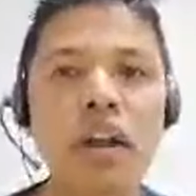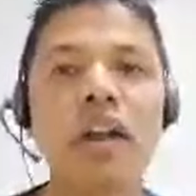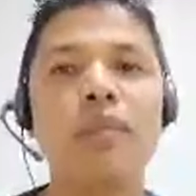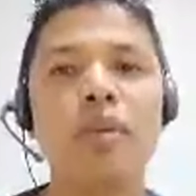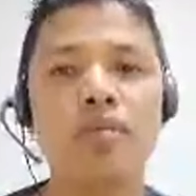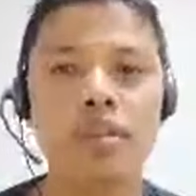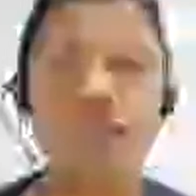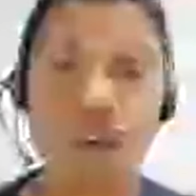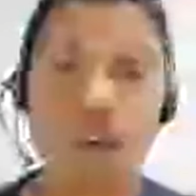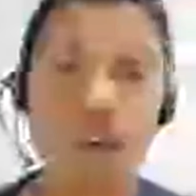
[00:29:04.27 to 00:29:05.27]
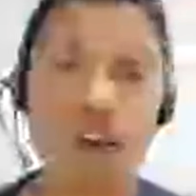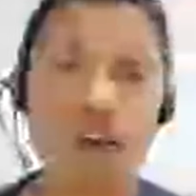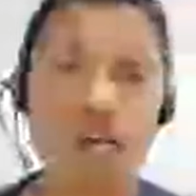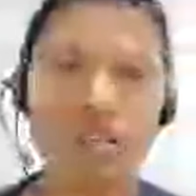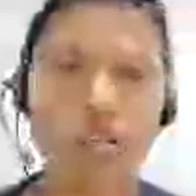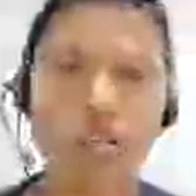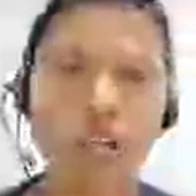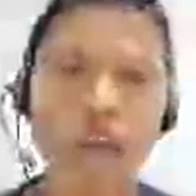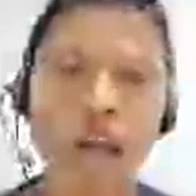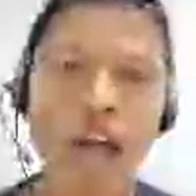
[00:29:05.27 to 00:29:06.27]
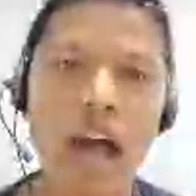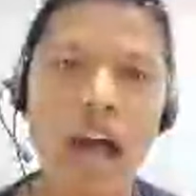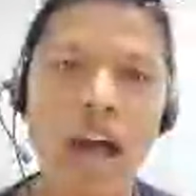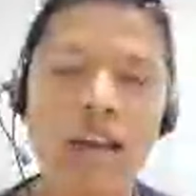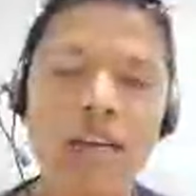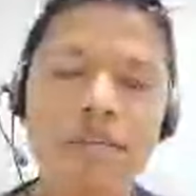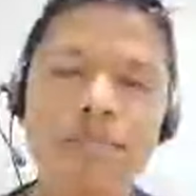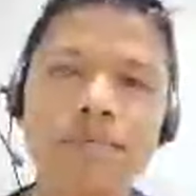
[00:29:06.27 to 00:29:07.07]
time will be dry grass. And